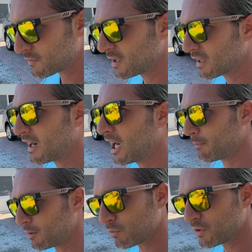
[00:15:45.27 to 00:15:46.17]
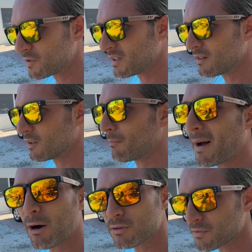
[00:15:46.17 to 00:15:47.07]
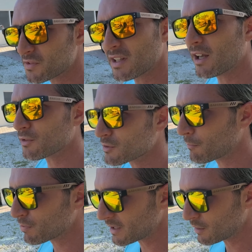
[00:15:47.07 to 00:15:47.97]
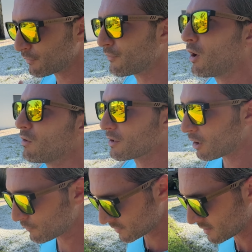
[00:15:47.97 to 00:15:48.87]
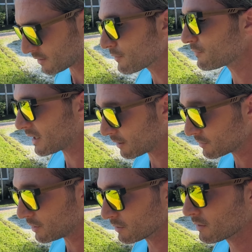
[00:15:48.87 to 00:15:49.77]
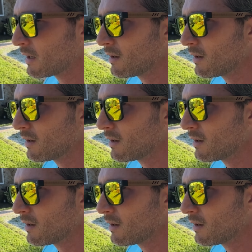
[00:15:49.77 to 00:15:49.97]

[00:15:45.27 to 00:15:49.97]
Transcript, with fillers: the economy when you see the amount of sales completely falling off a cliff down here.